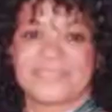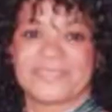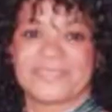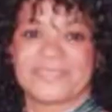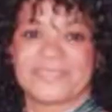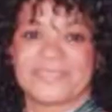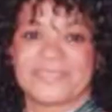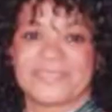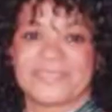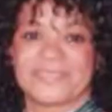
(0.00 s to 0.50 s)

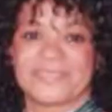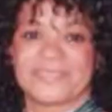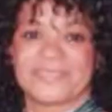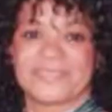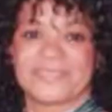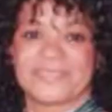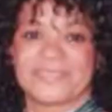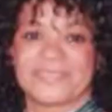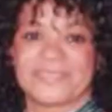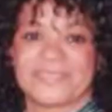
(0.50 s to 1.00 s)

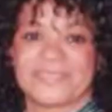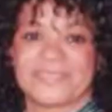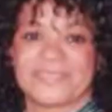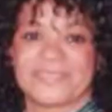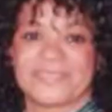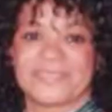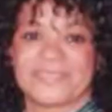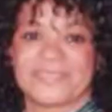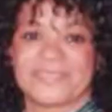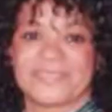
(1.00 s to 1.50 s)

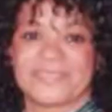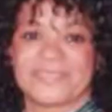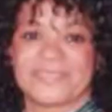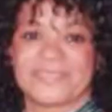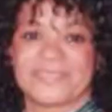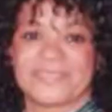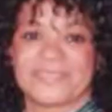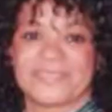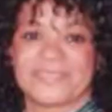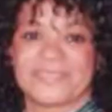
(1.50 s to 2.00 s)

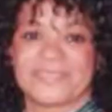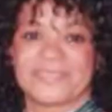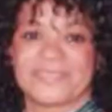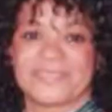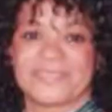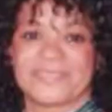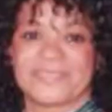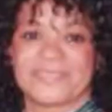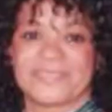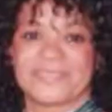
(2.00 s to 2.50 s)

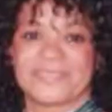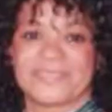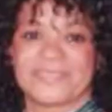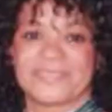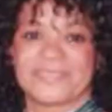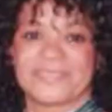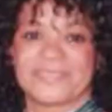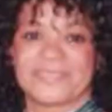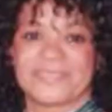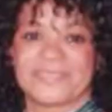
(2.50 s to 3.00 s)

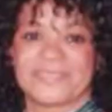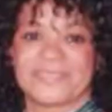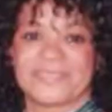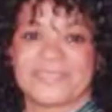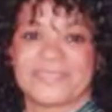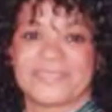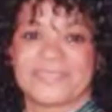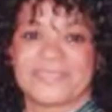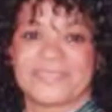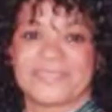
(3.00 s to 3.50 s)

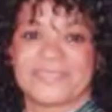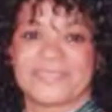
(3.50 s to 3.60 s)
(not speaking)